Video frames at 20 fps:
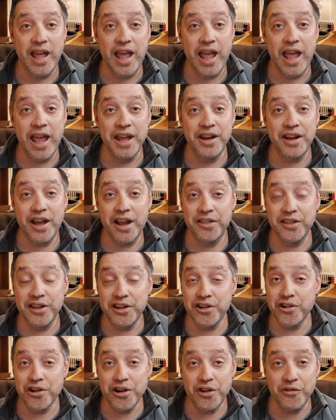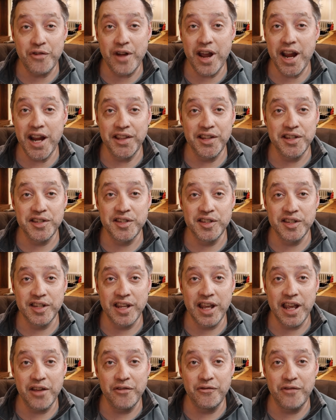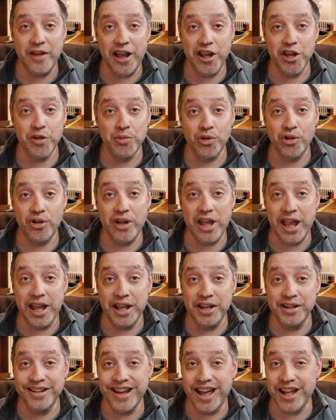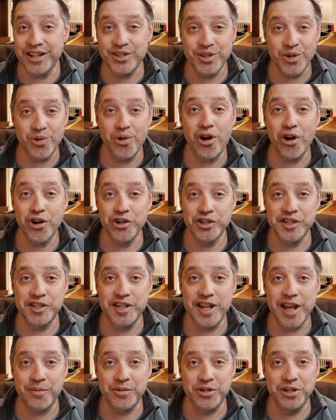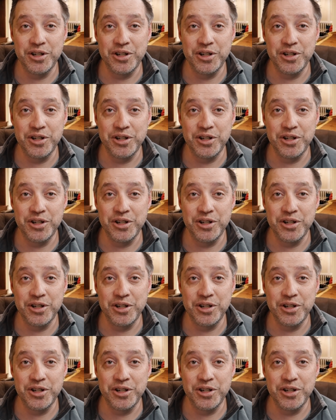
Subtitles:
And I think you're going to find this is a valuable and not so hard step